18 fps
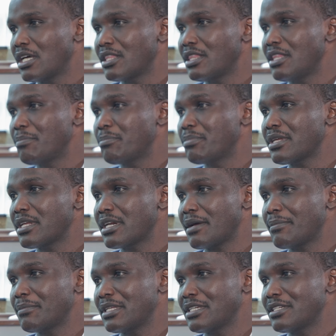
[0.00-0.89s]
the
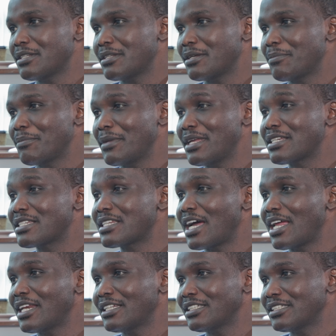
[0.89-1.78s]
pyramid
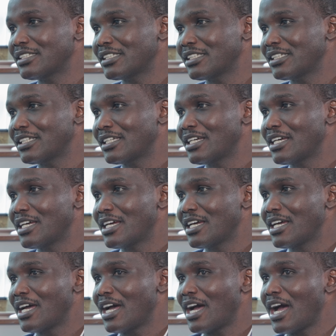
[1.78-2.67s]
mentality.
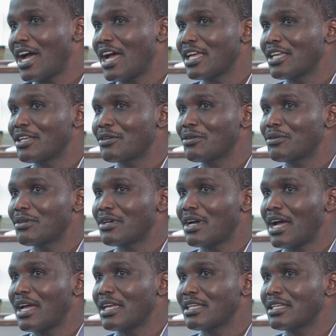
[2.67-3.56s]

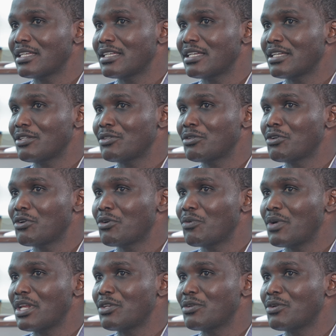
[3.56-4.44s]
You
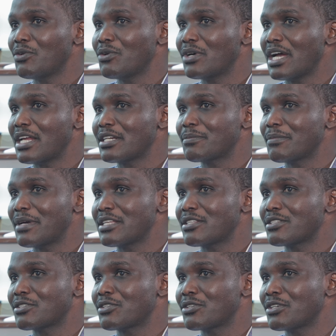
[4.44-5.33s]
know, when you look at my
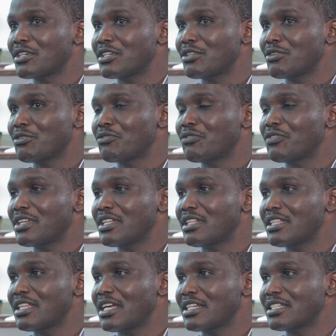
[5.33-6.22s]
story, you
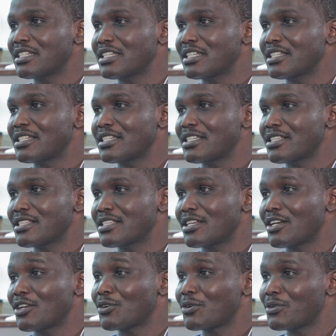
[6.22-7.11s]
feel that it
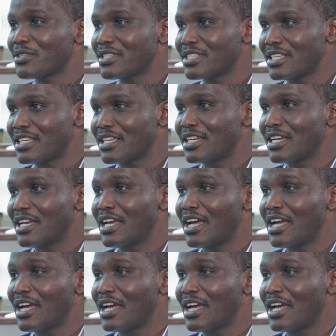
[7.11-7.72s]
is rosy.